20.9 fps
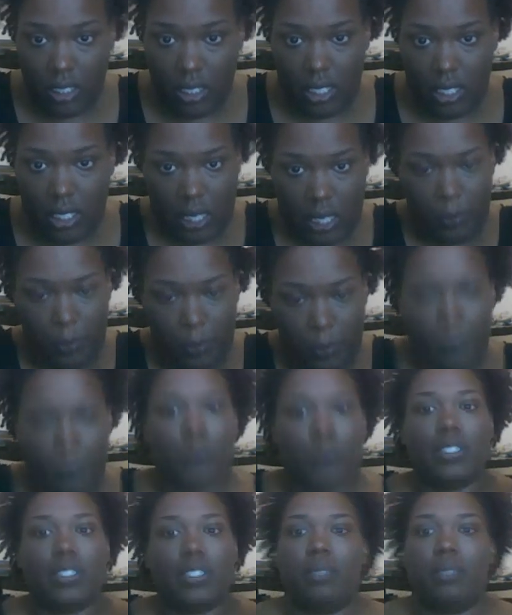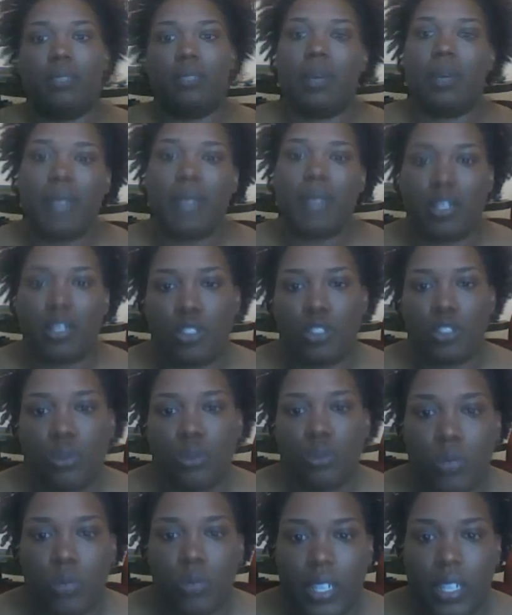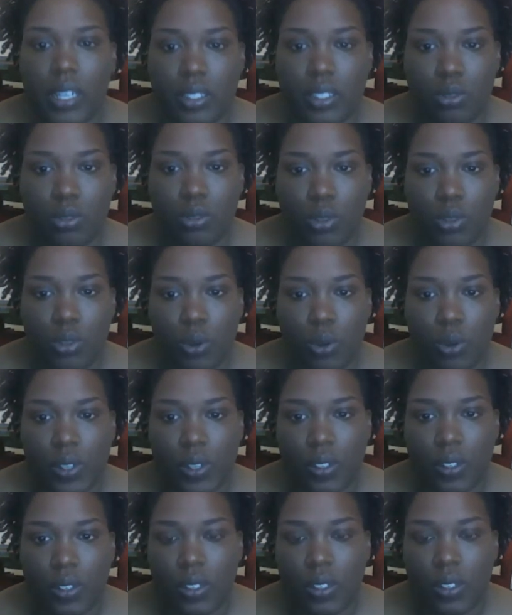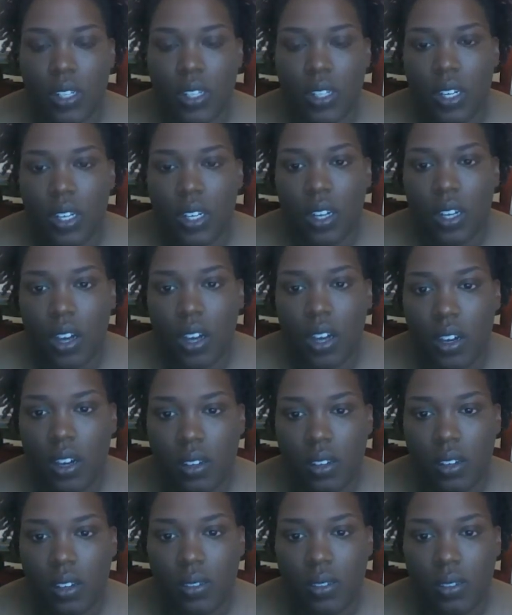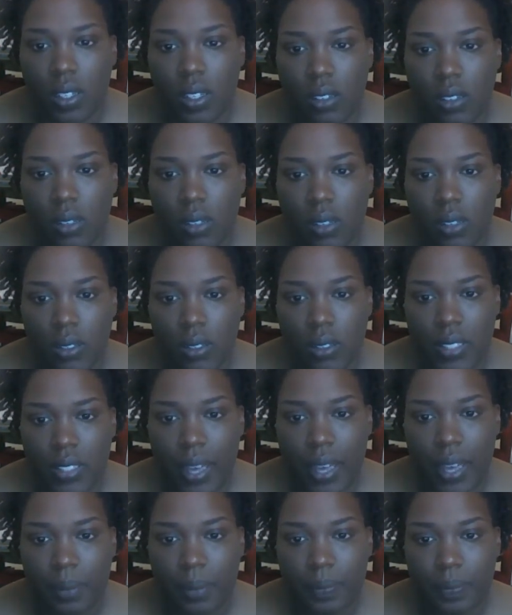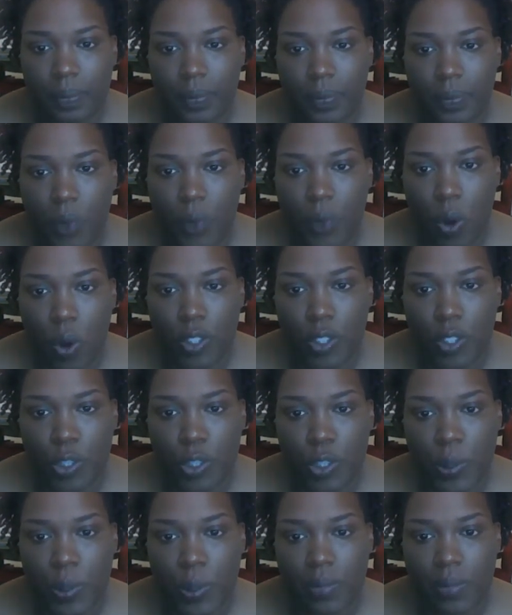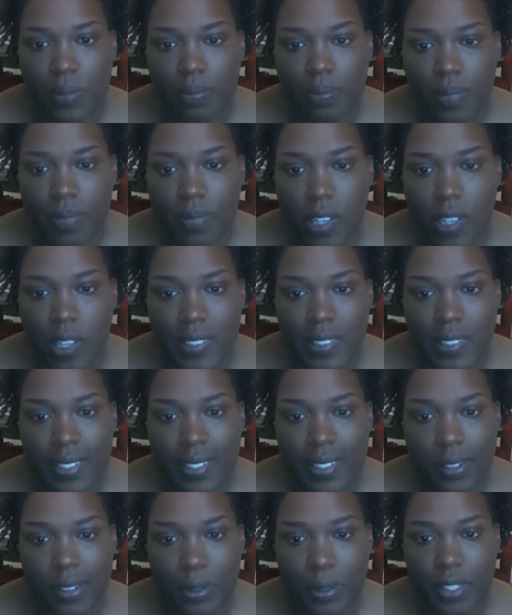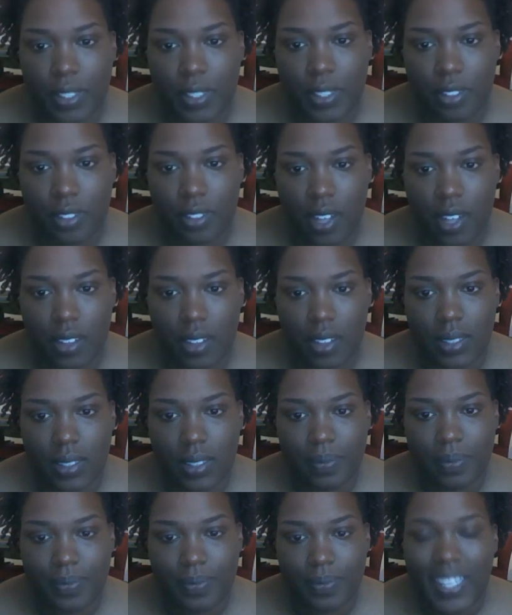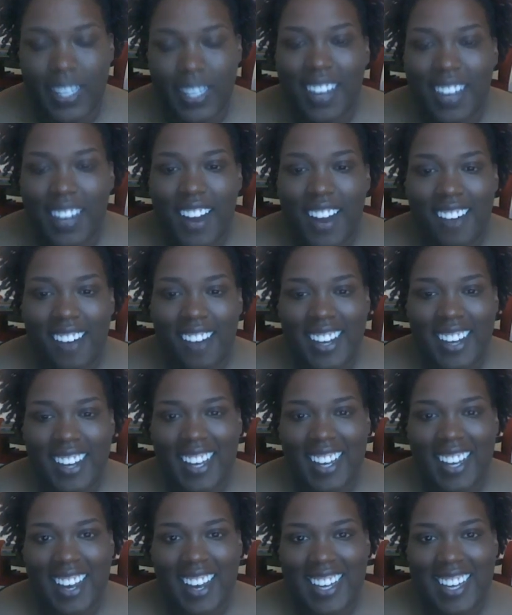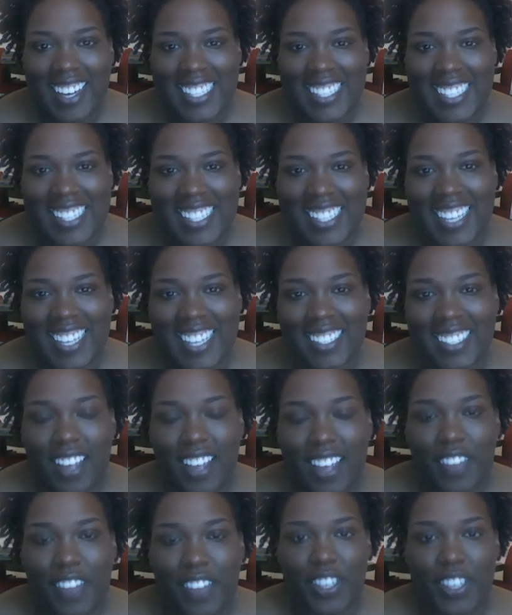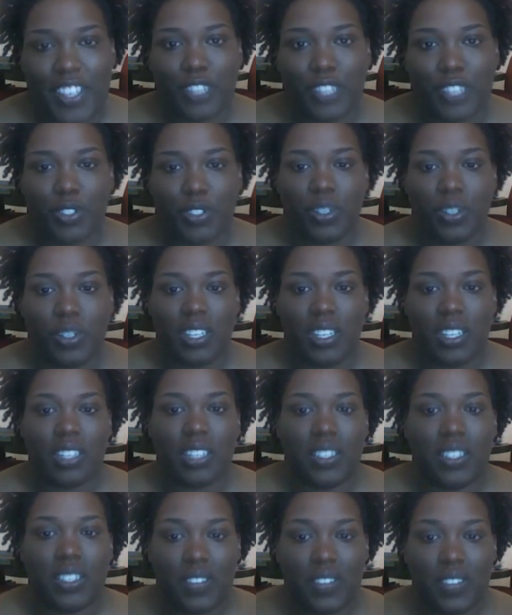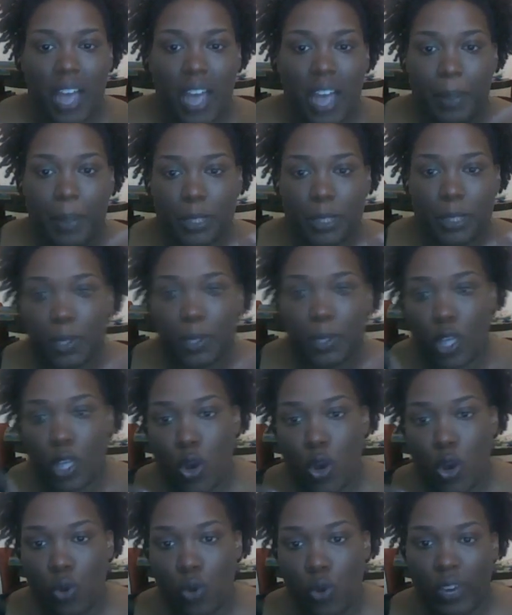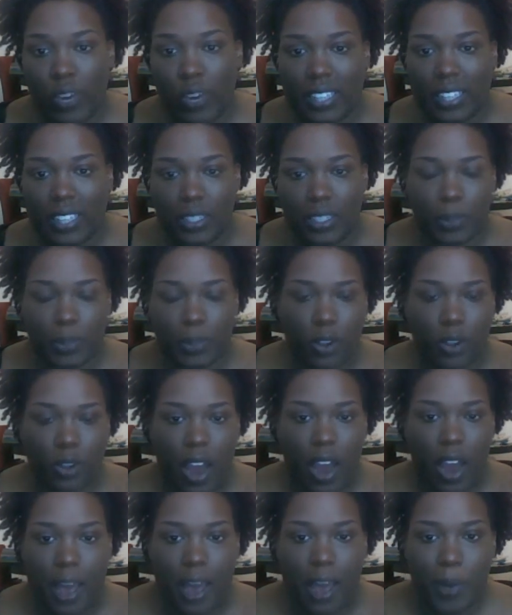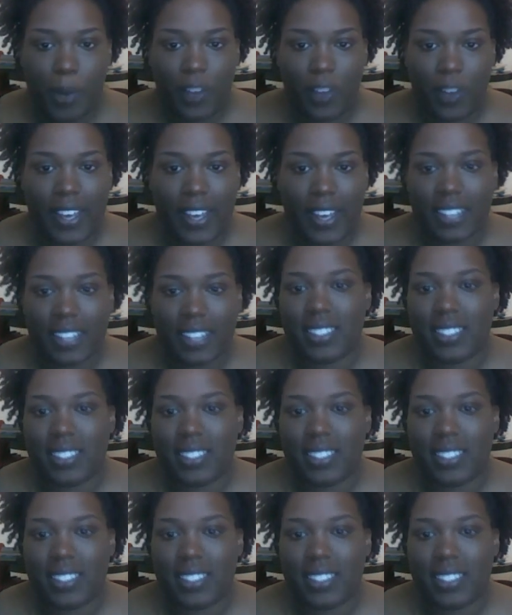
keep you posted. Maybe I'll do a tutorial of a roller set on short, unsealed sister locks. All right, guys. Thanks a lot. Thanks for tuning in. Leave the comments below, rate, subscribe, all that good